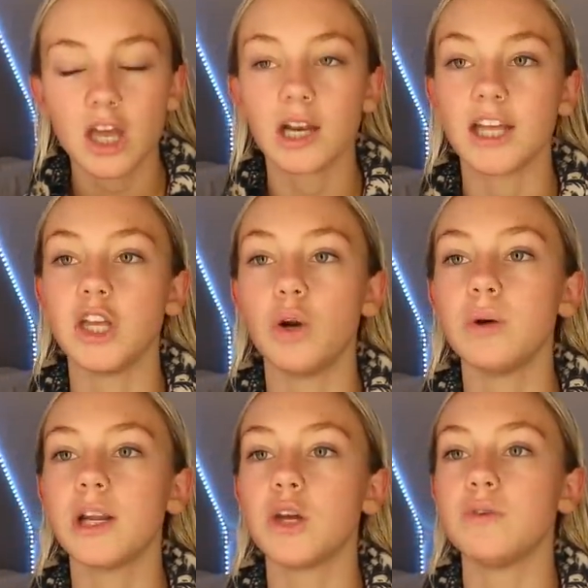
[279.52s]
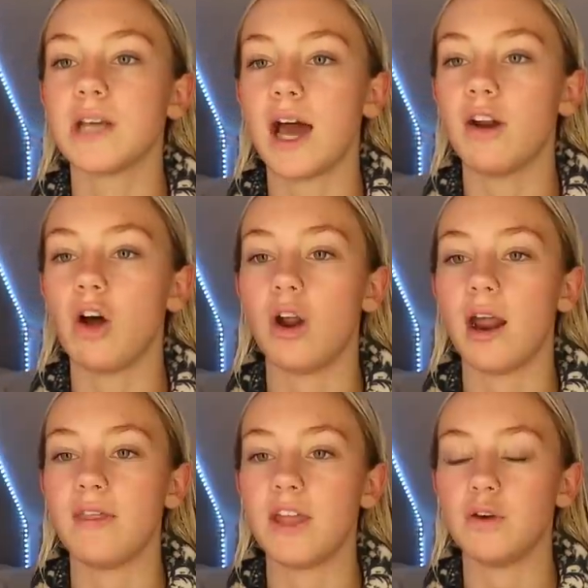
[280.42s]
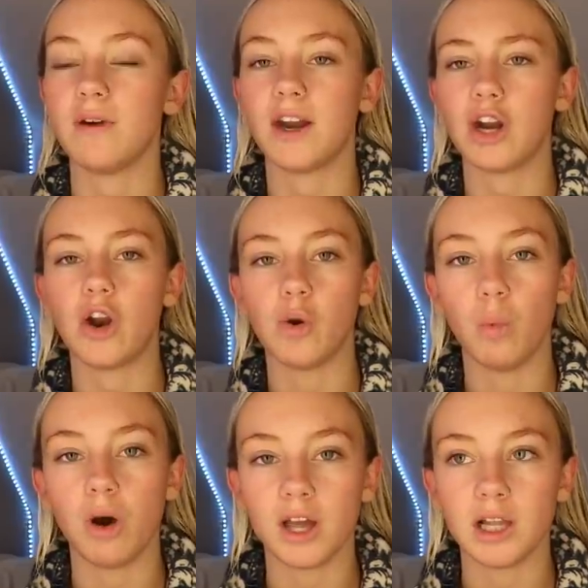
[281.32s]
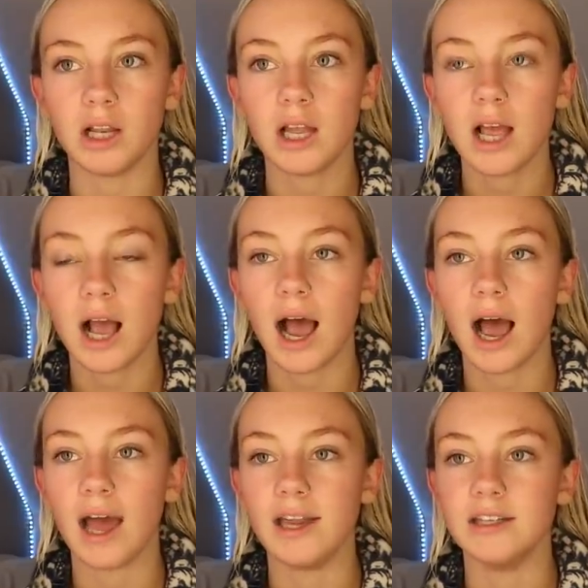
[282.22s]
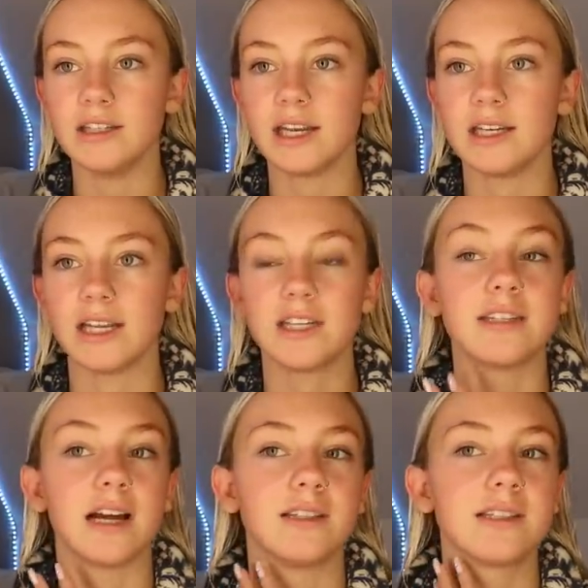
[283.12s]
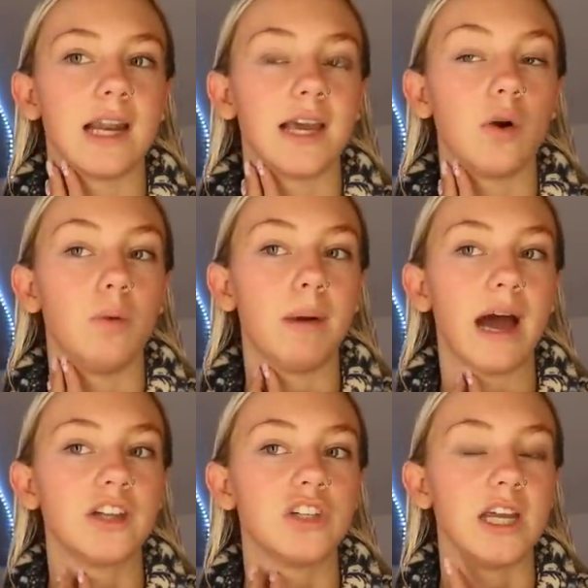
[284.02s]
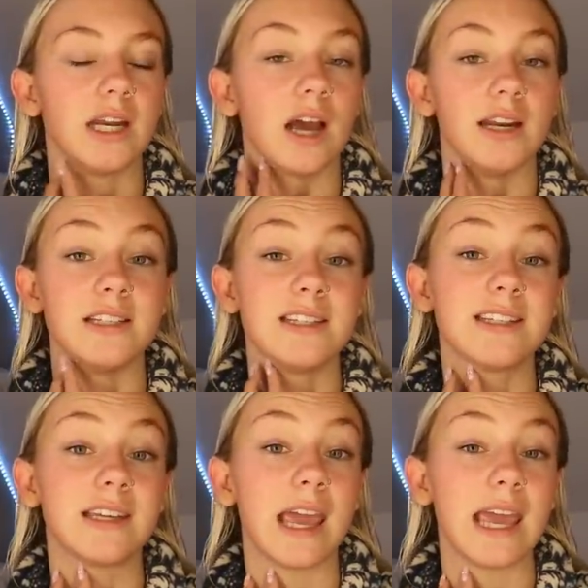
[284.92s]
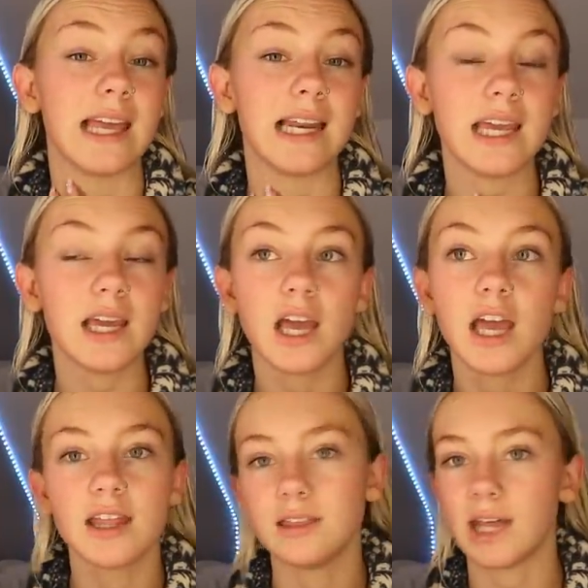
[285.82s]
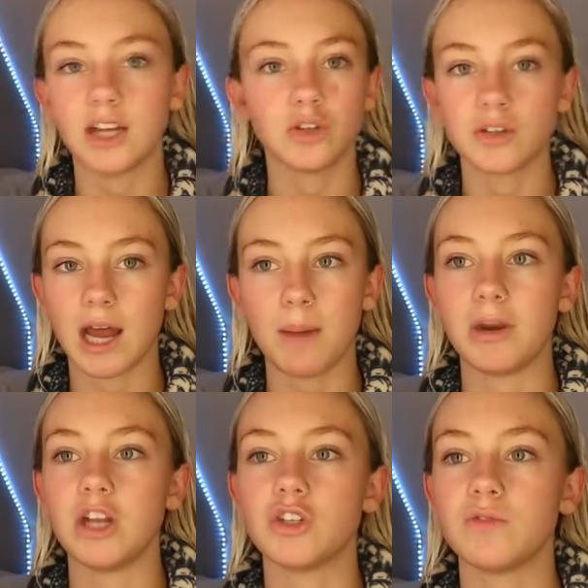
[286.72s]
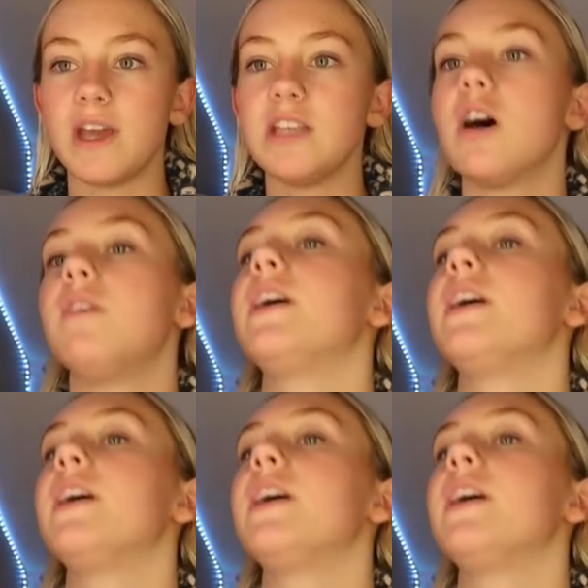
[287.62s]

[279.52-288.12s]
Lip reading: Like, you know when, like, you have tan on and then you've had it on a while and it, like, starts to, like, go patchy and kind of scaly? That doesn't happen. It just fades off.